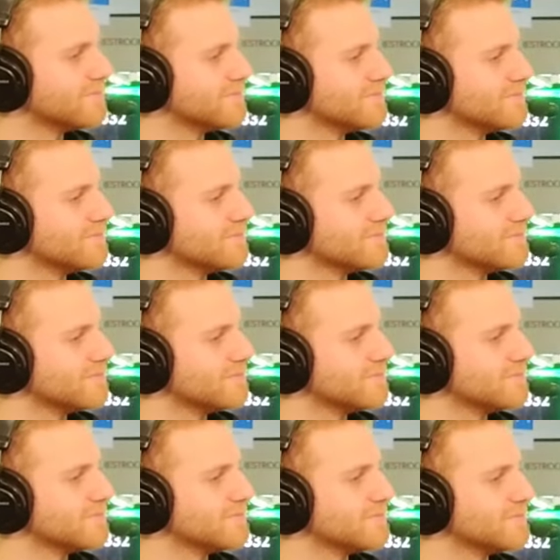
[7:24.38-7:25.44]

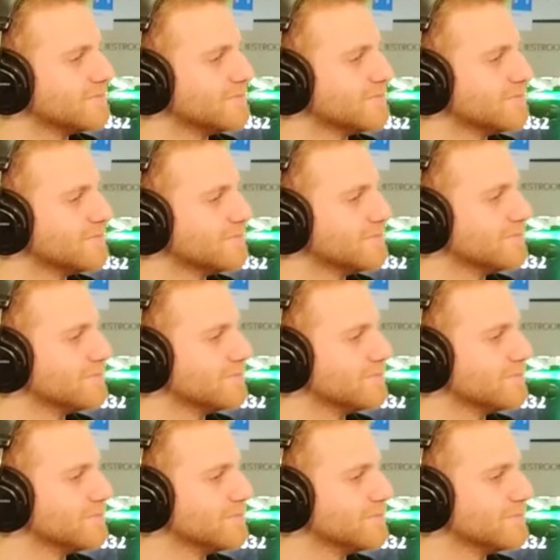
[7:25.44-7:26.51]

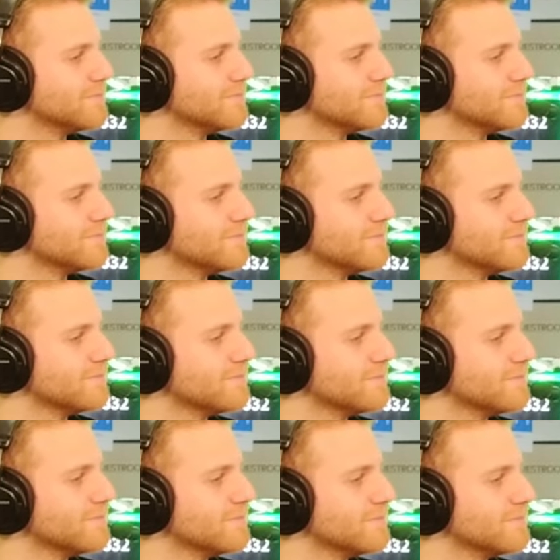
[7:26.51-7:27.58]

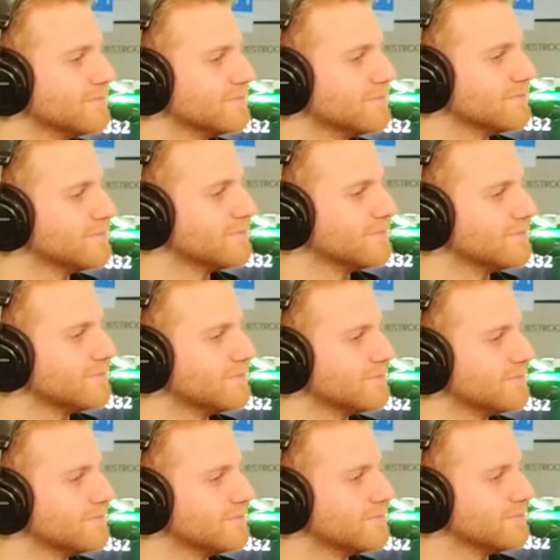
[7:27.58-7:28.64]

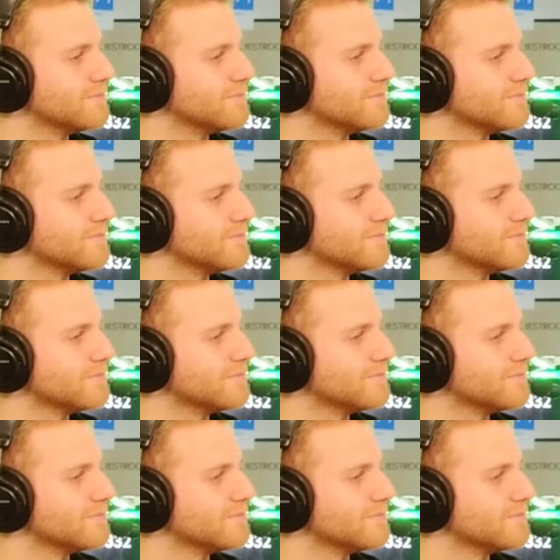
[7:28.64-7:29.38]
This person isn't speaking.